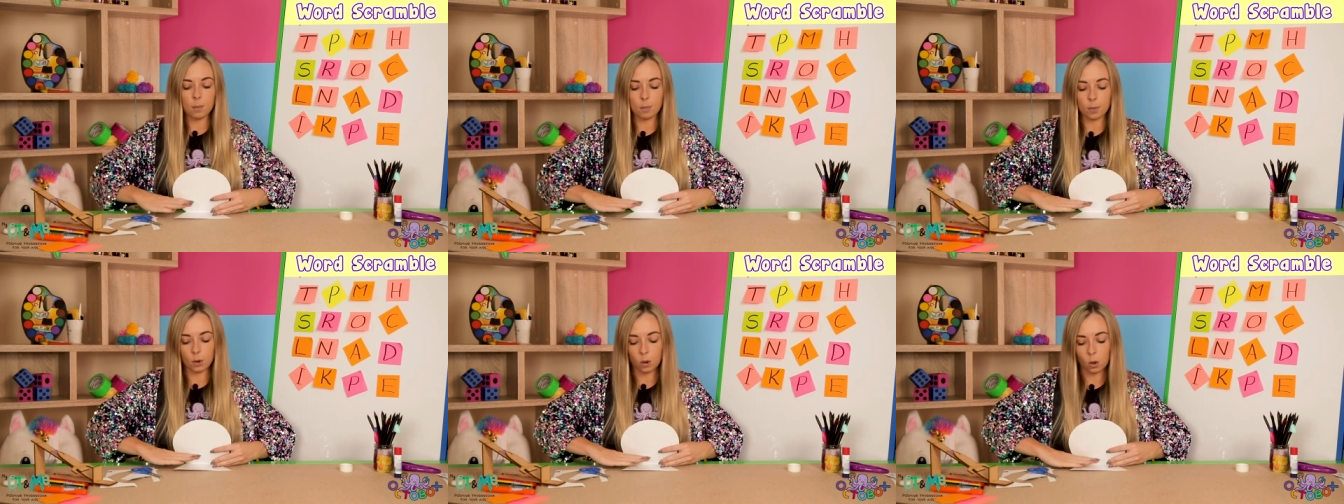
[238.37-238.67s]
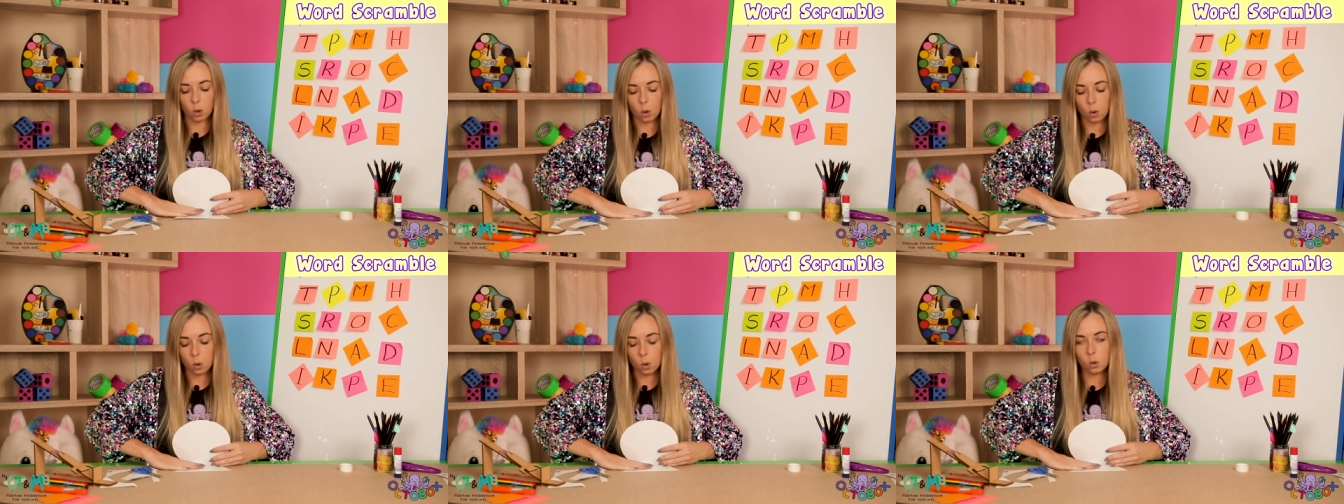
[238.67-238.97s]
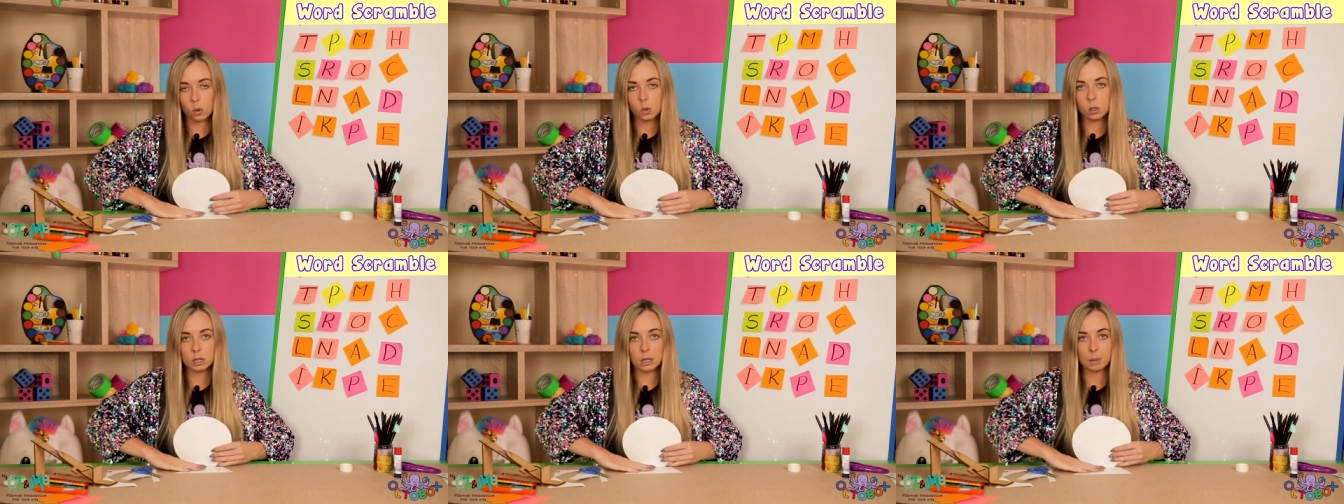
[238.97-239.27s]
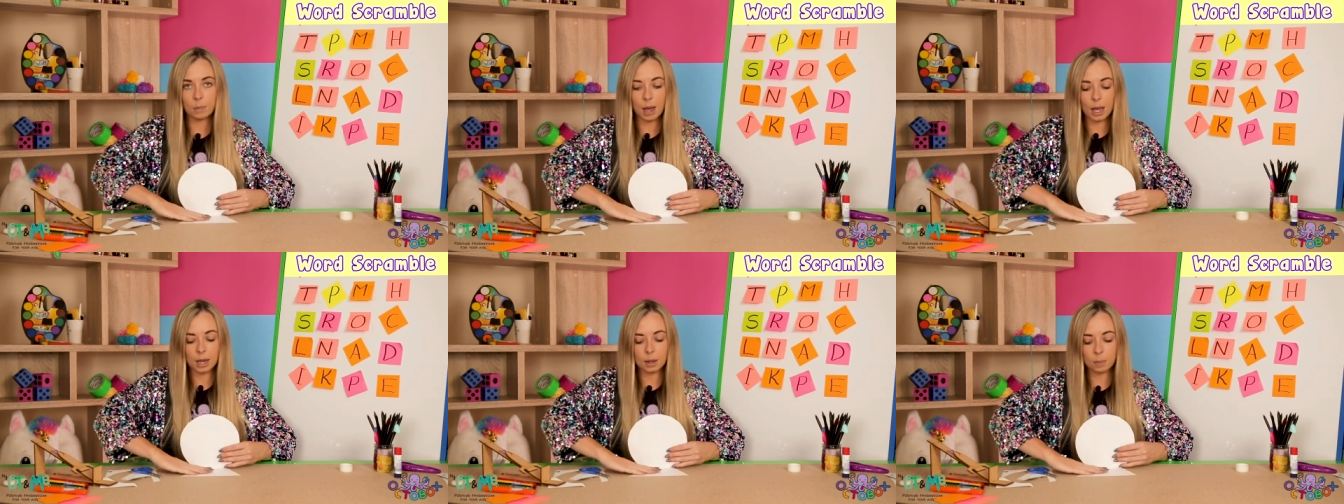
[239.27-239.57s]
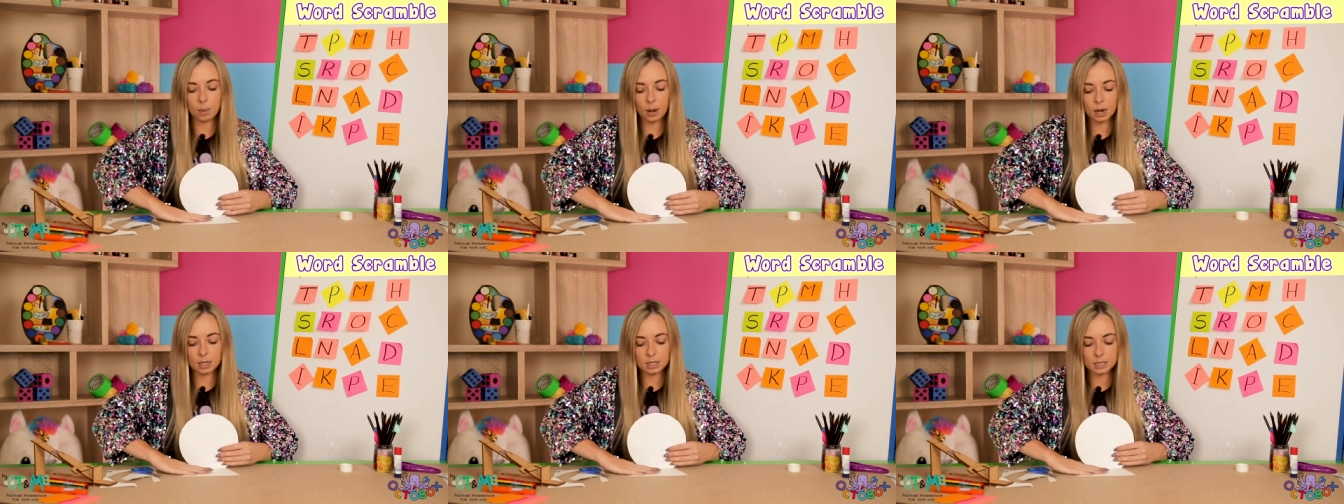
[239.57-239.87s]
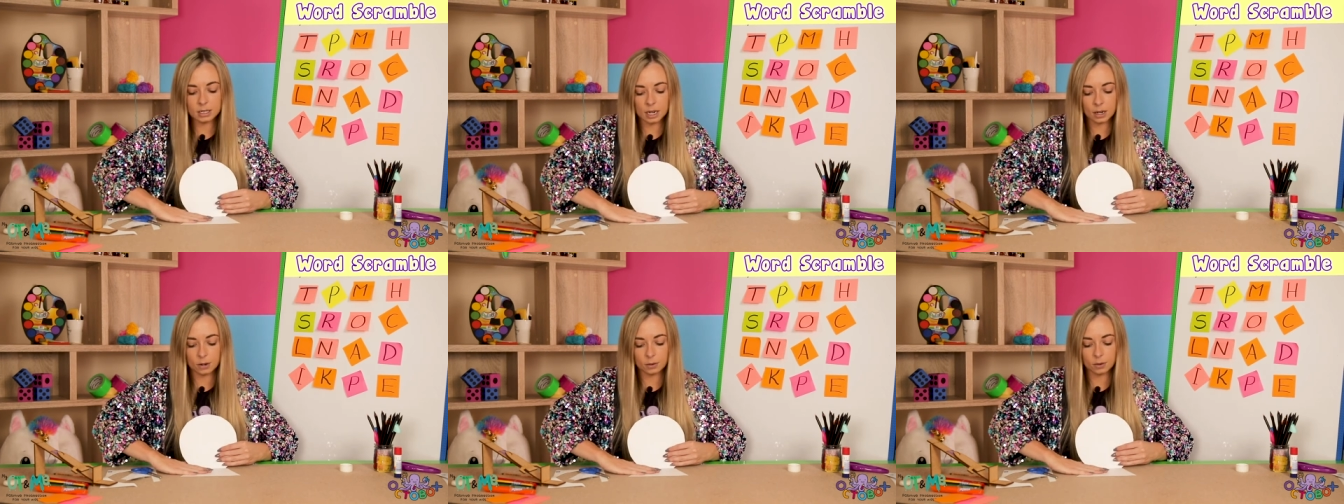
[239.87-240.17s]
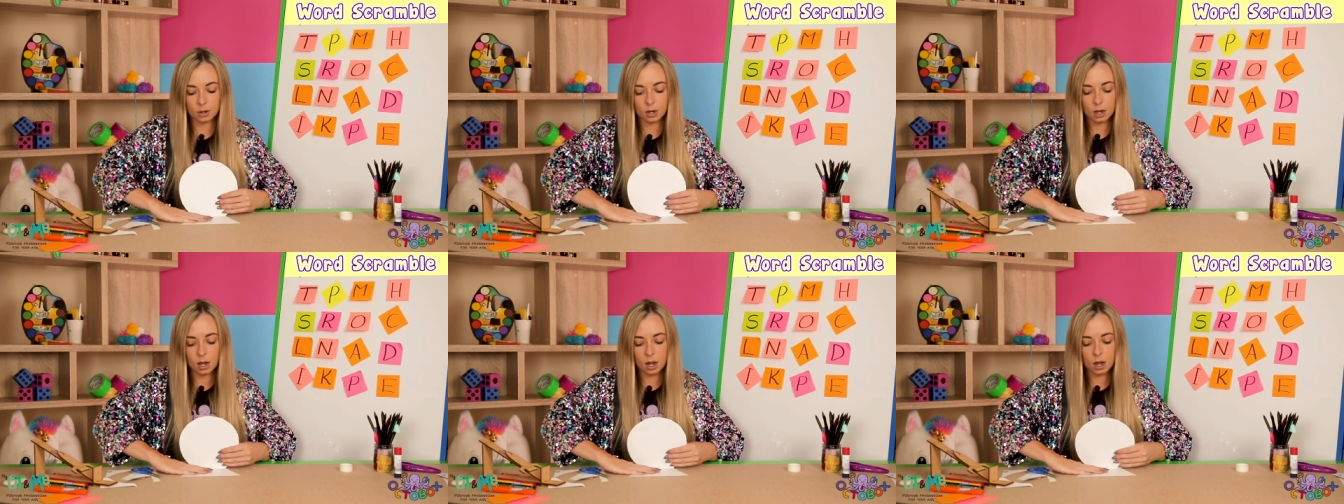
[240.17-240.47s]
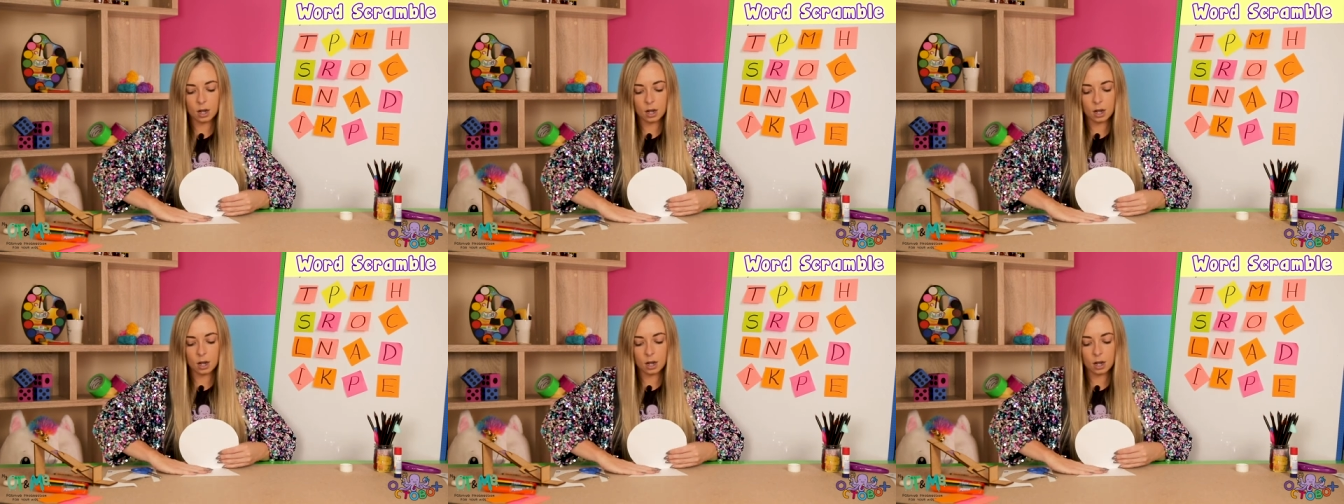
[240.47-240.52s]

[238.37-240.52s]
but hold the back part down